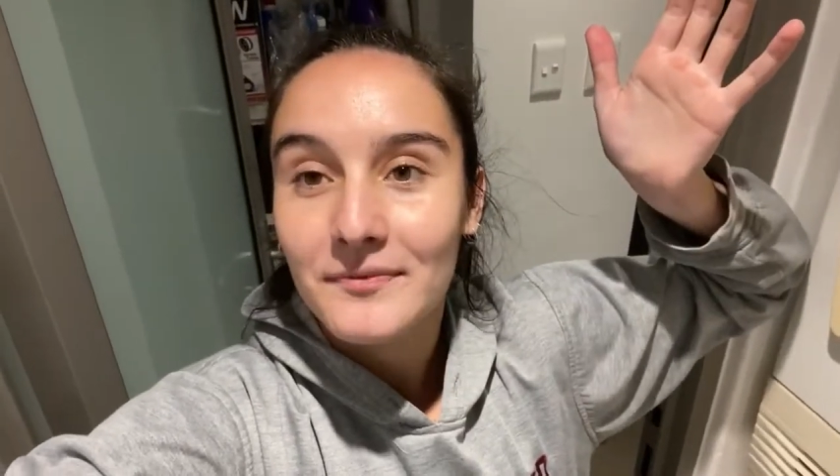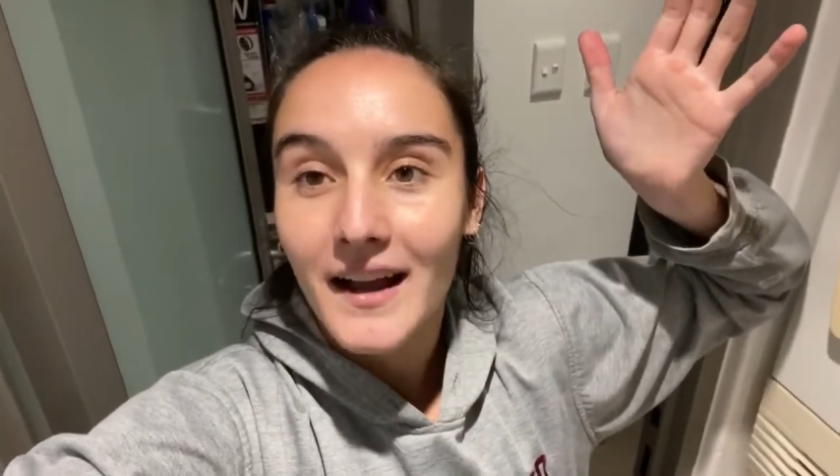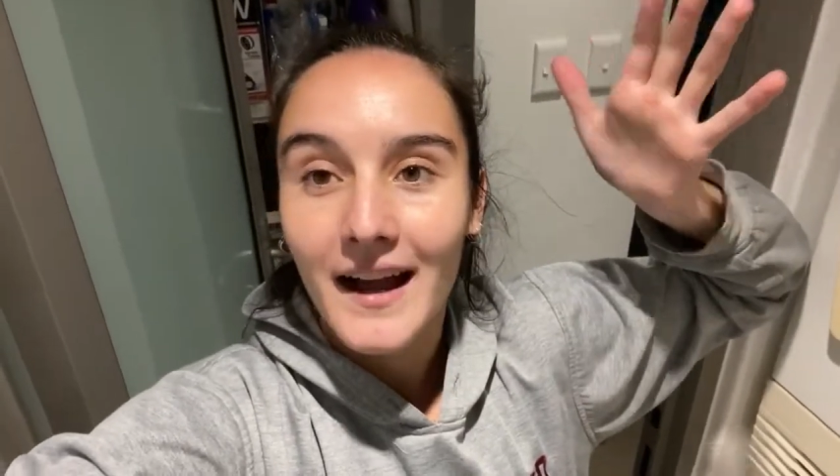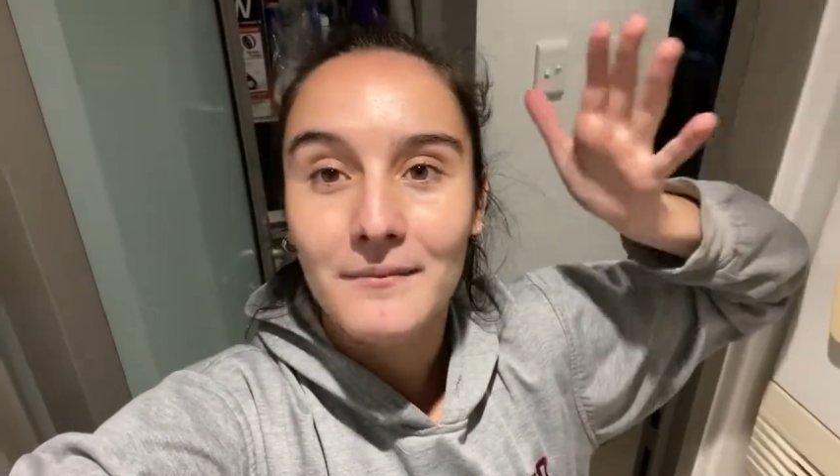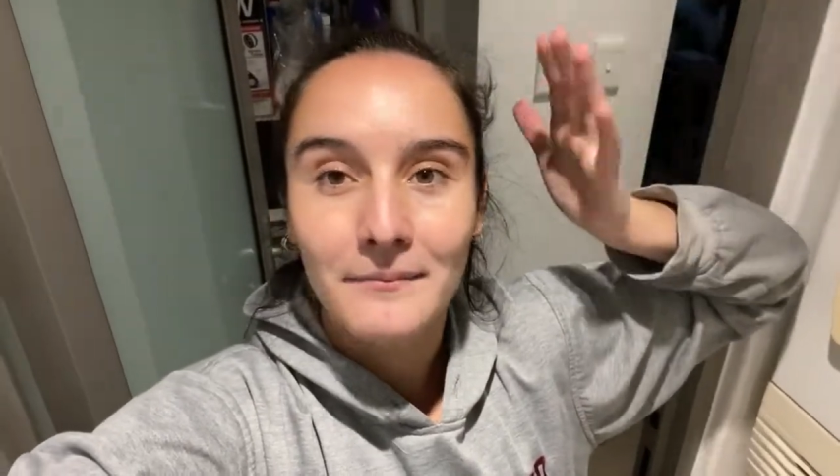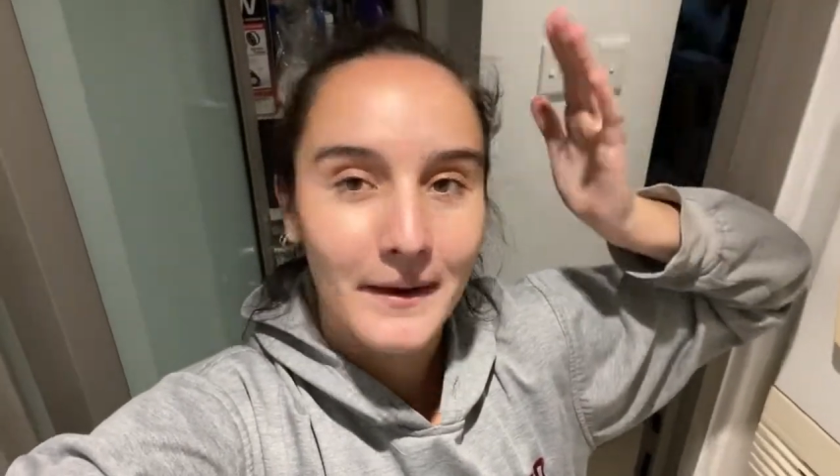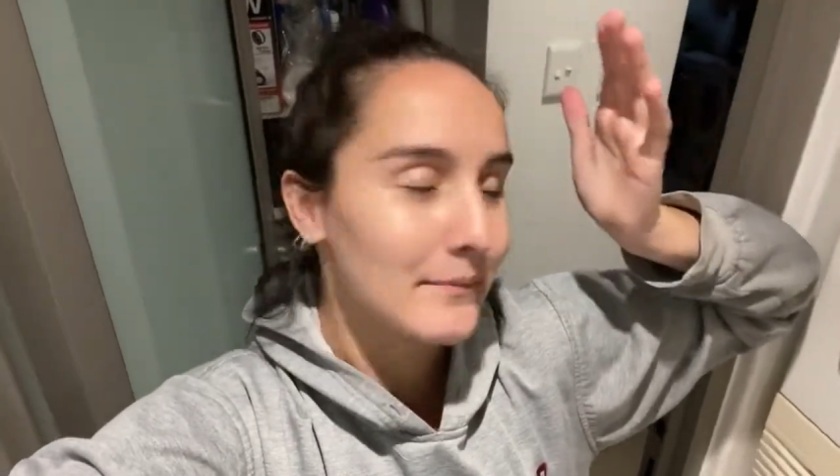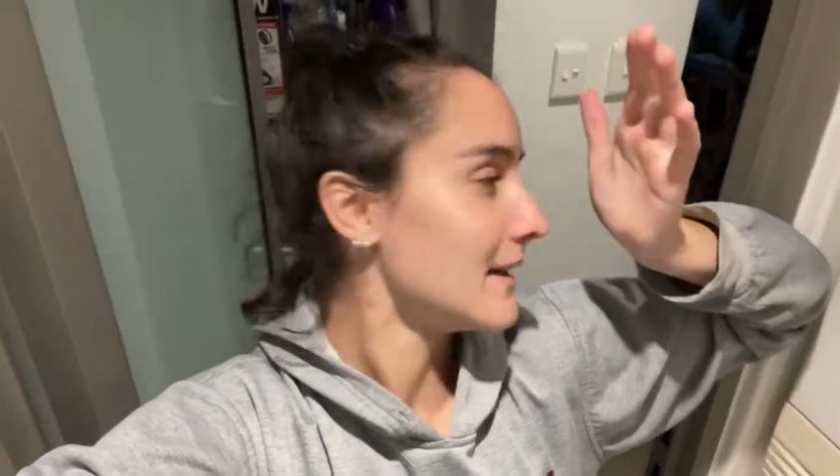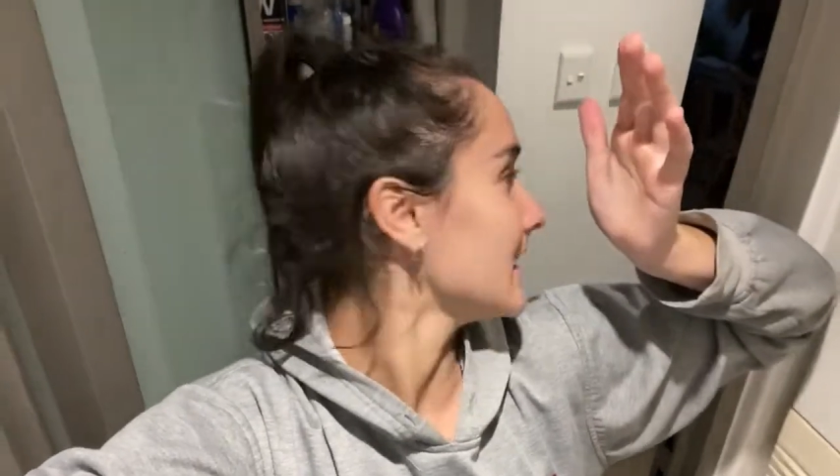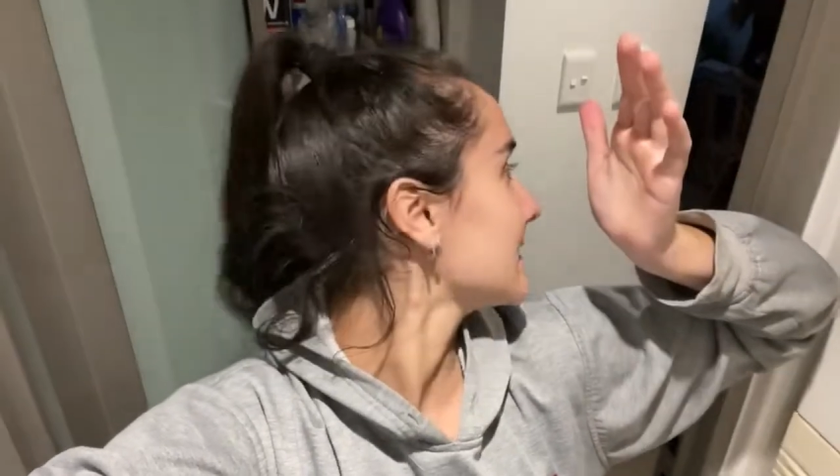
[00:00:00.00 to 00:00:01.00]
I'm
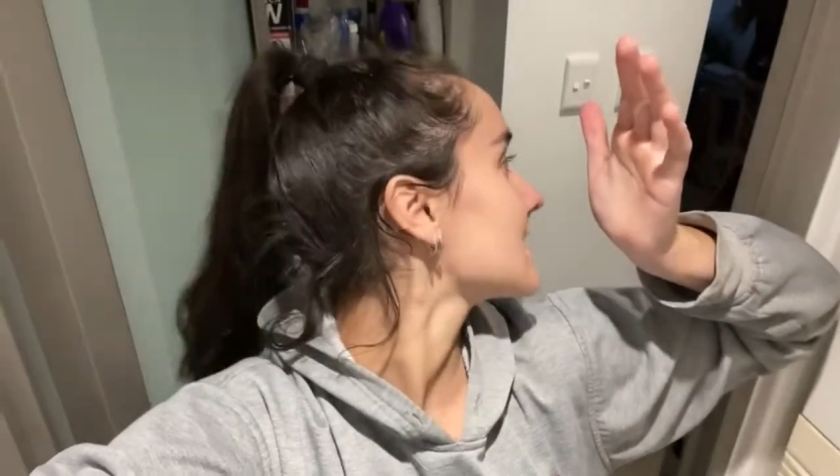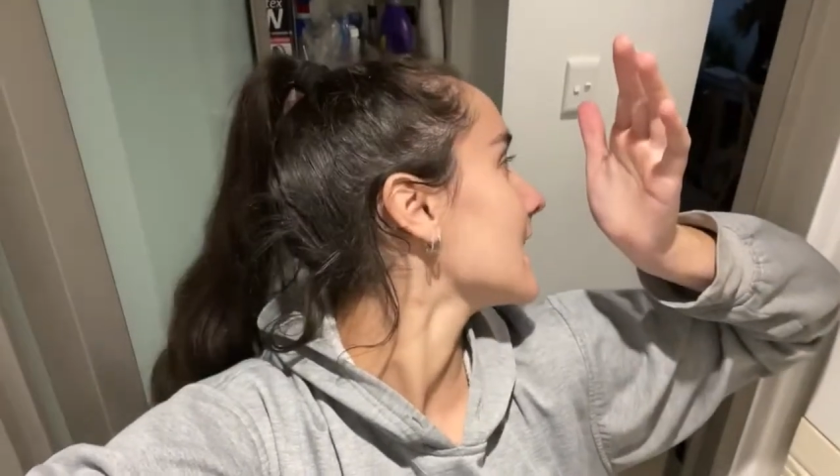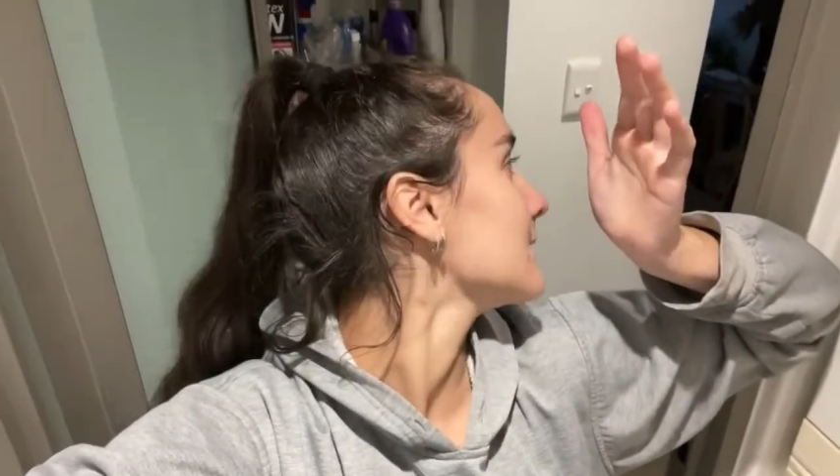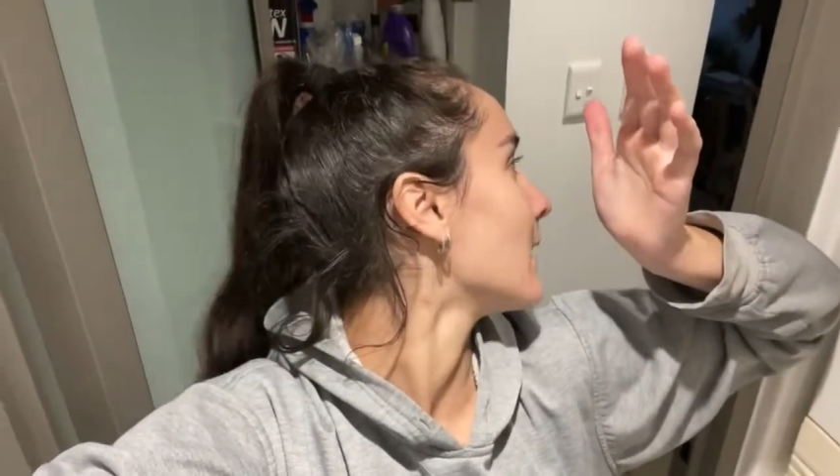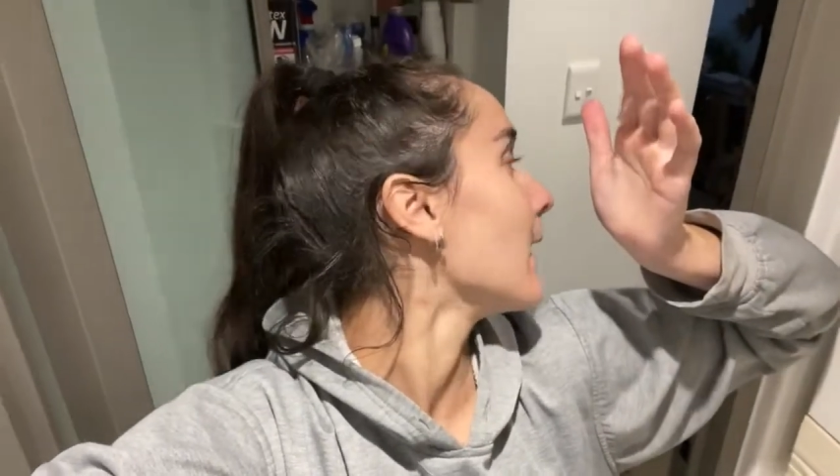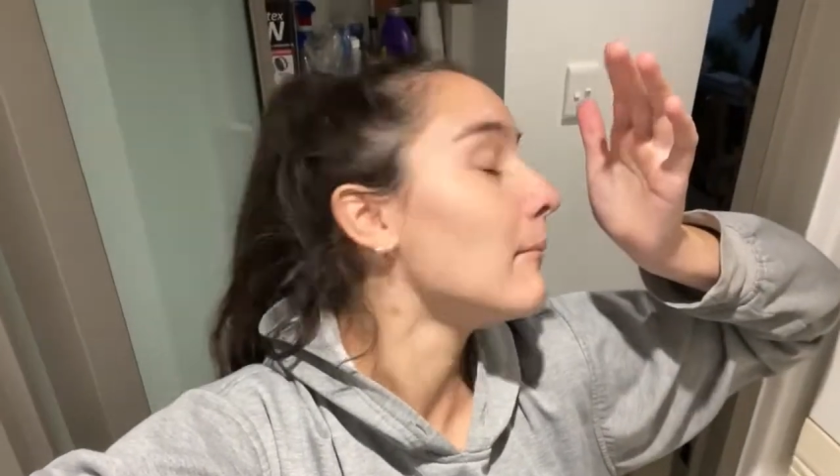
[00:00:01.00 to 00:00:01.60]
maybe gonna tidy my